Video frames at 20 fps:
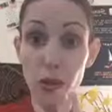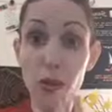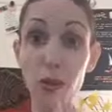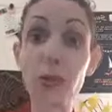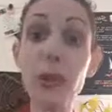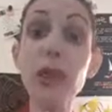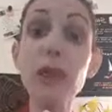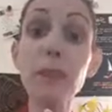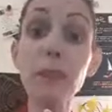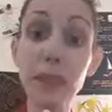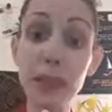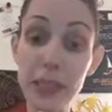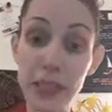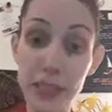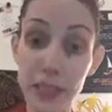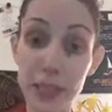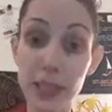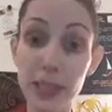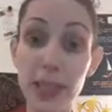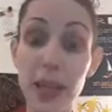3
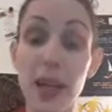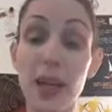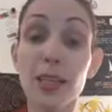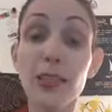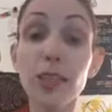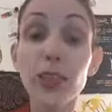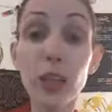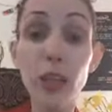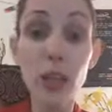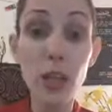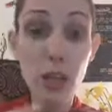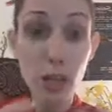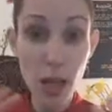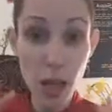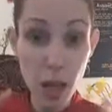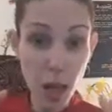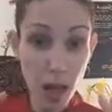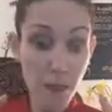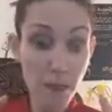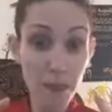pieces.
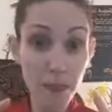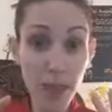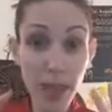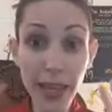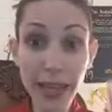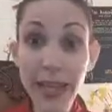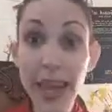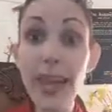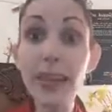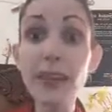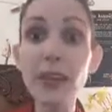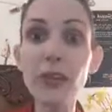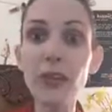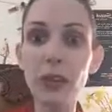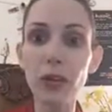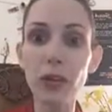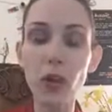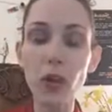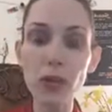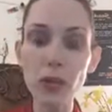
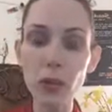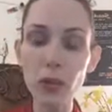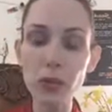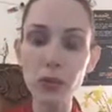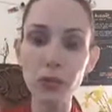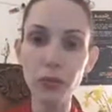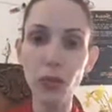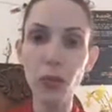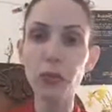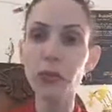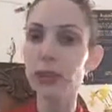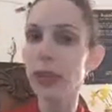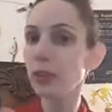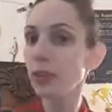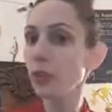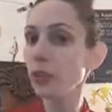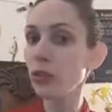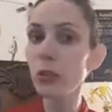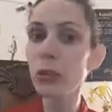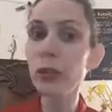Again, also the format, I
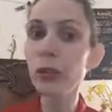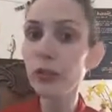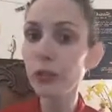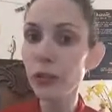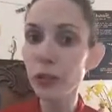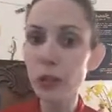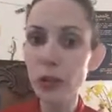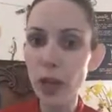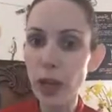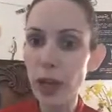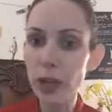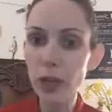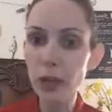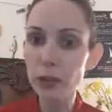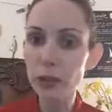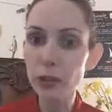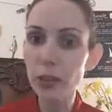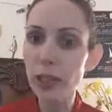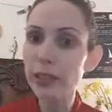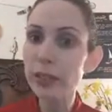don't know if you,
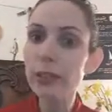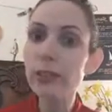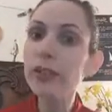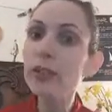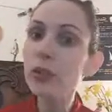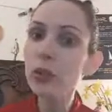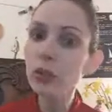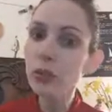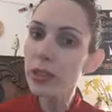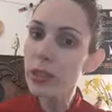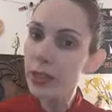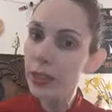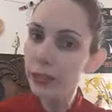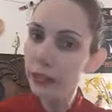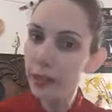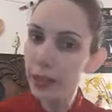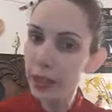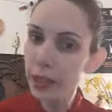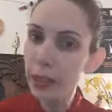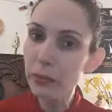Andrea, did you
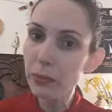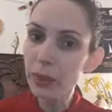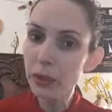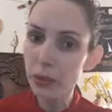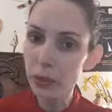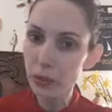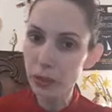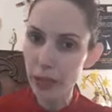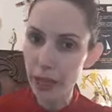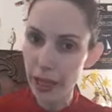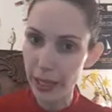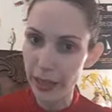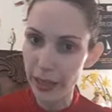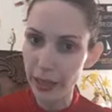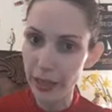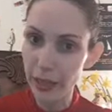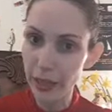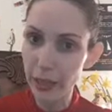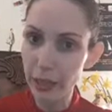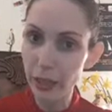receive the email
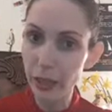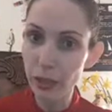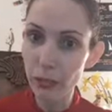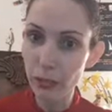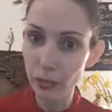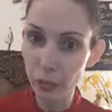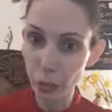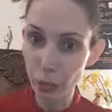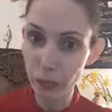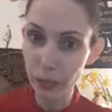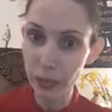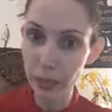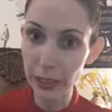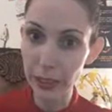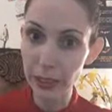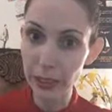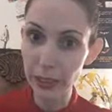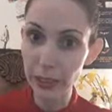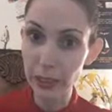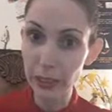today from
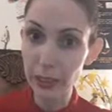me?